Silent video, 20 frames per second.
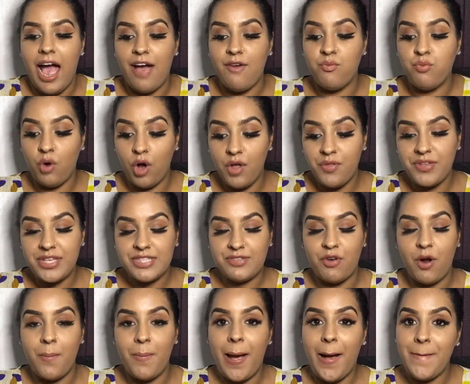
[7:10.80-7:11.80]
I've worn this
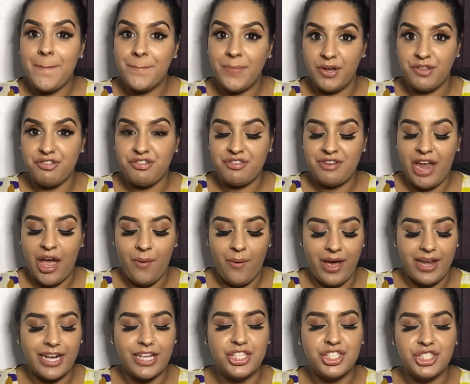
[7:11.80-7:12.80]
for about a month now,
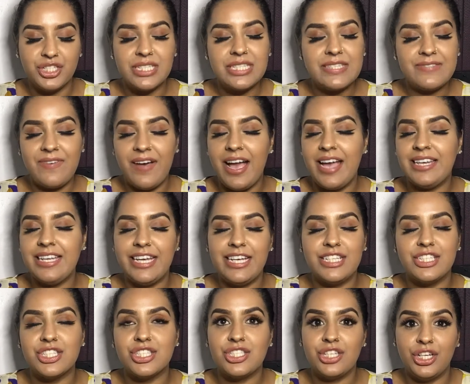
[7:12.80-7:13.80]
and I just find it
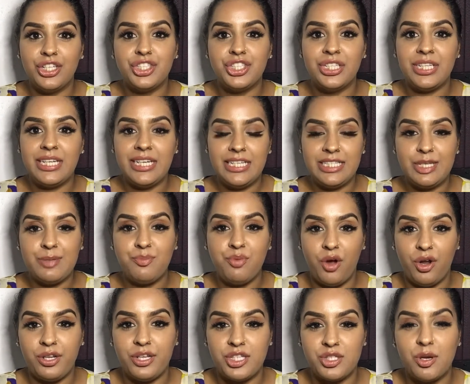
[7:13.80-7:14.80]
is such an easy
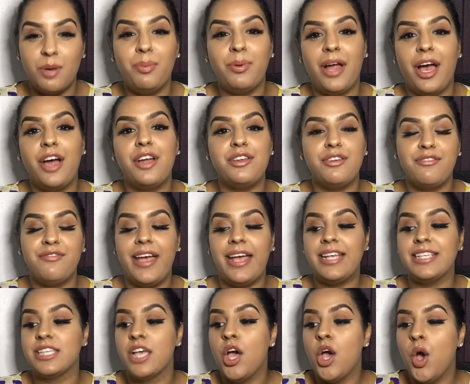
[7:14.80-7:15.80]
product to apply on your
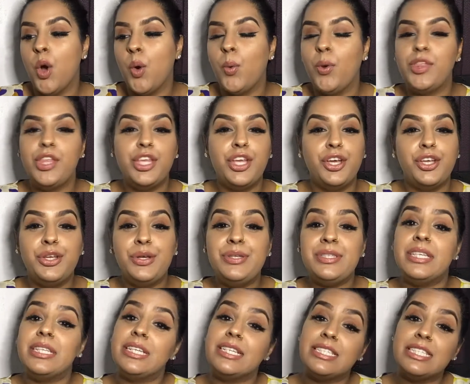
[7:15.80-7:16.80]
face. Whether you're
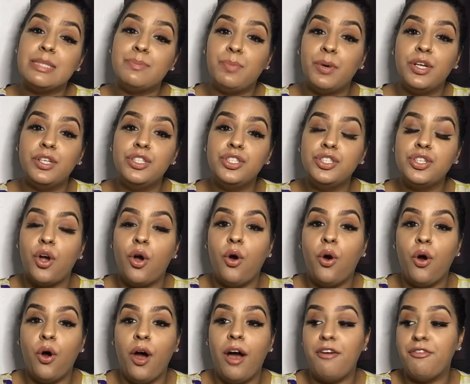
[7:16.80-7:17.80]
using a sponge
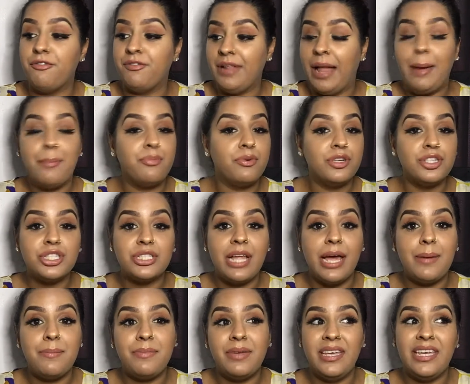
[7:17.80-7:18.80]
or a flat brush
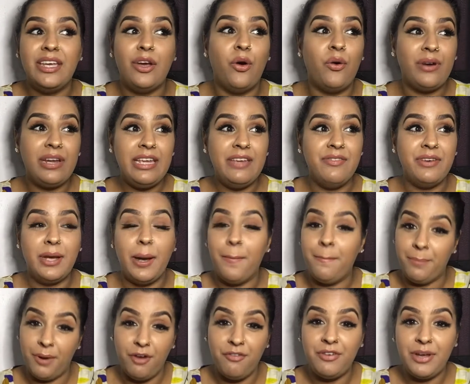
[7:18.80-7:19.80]
like me, or even a
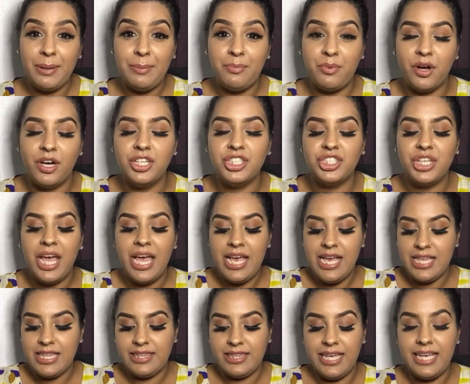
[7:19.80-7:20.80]
buffing brush,
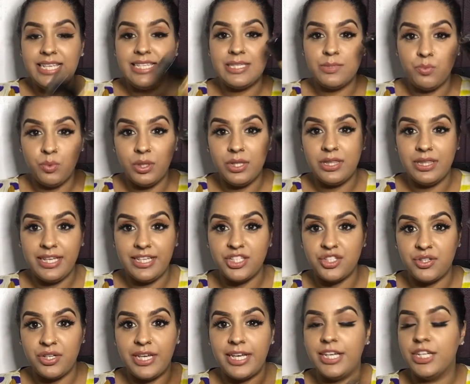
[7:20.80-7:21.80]
this will
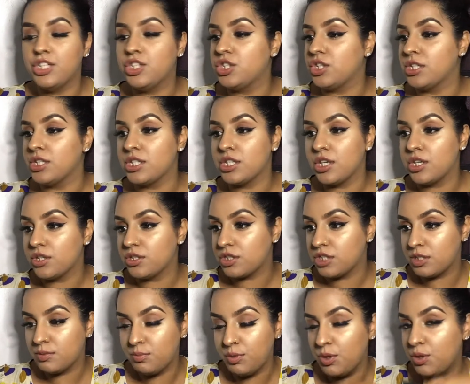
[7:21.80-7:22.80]
literally just
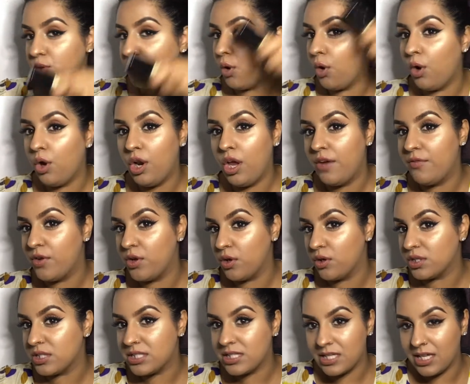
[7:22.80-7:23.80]
smooth all over
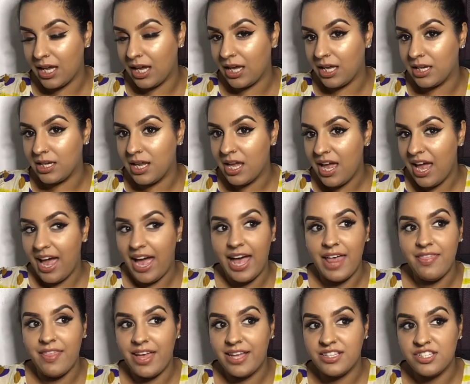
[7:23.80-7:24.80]
your skin
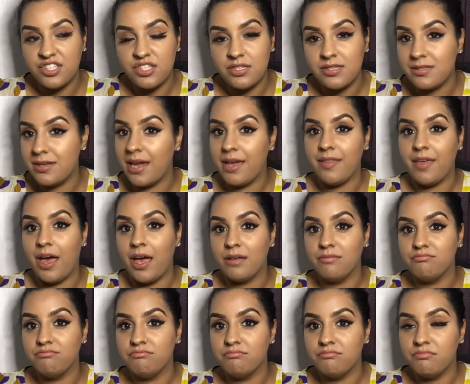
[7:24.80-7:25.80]
and then stay there
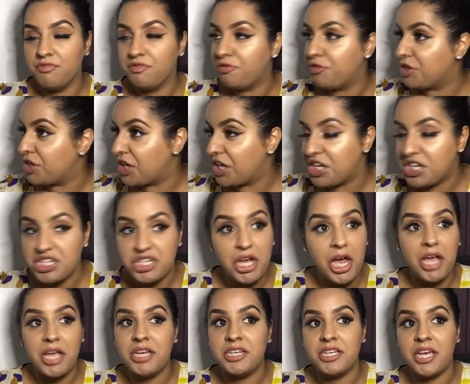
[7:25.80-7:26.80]
for the
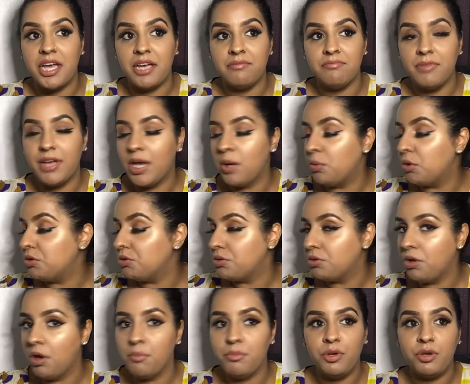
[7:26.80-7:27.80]
entire day. It will
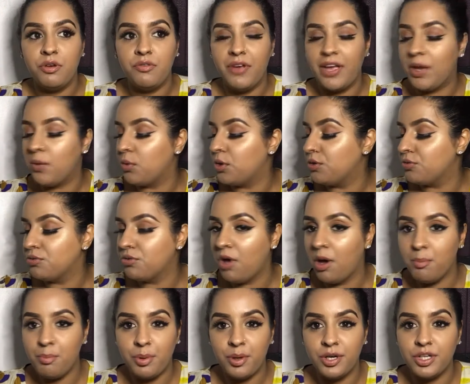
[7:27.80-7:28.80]
not move, it will
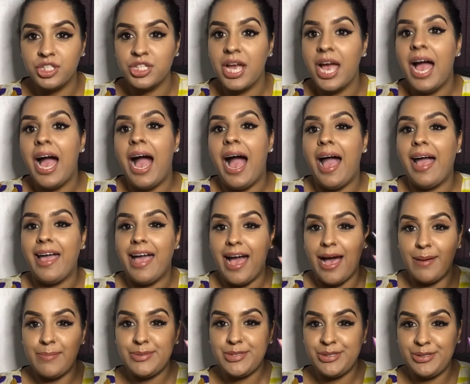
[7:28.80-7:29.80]
not budge. I
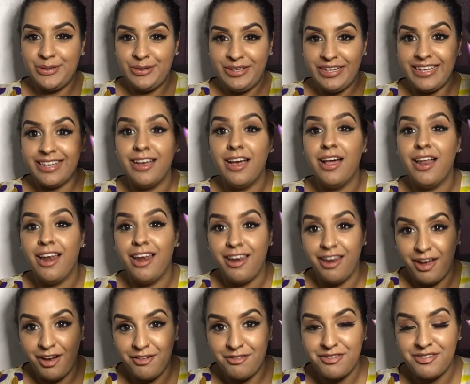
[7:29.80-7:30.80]
absolutely
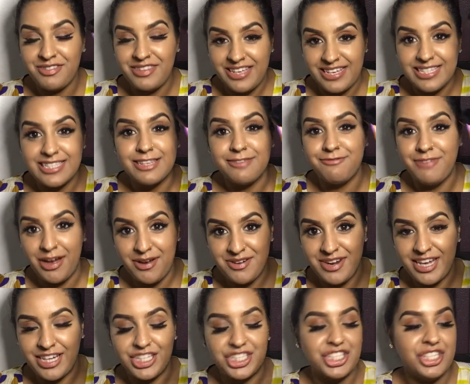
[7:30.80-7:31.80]
love this
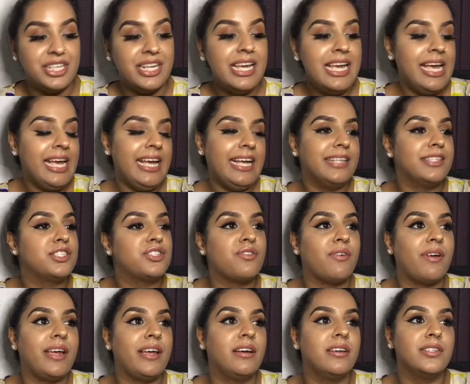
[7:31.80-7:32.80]
foundation. It's
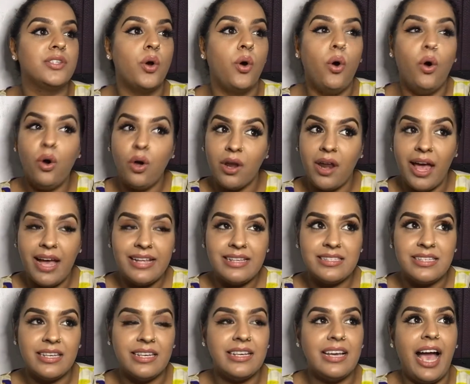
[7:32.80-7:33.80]
great under all
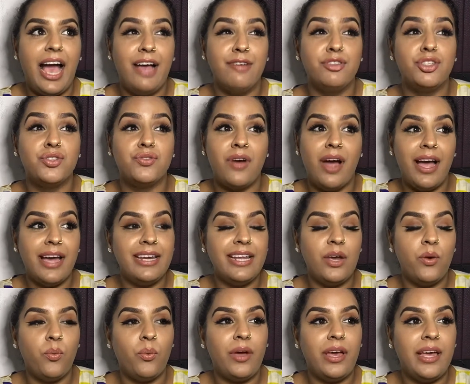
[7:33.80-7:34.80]
lighting. I've tried
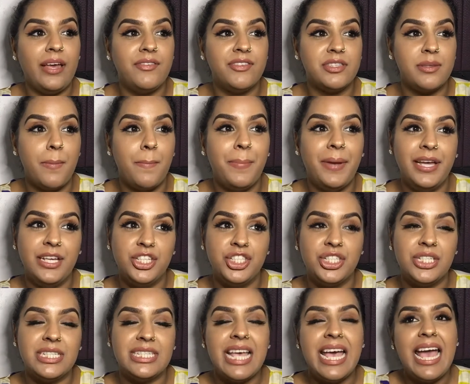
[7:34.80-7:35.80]
it with some
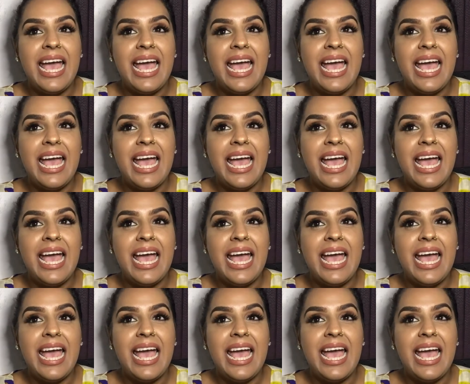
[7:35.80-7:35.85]
pictures.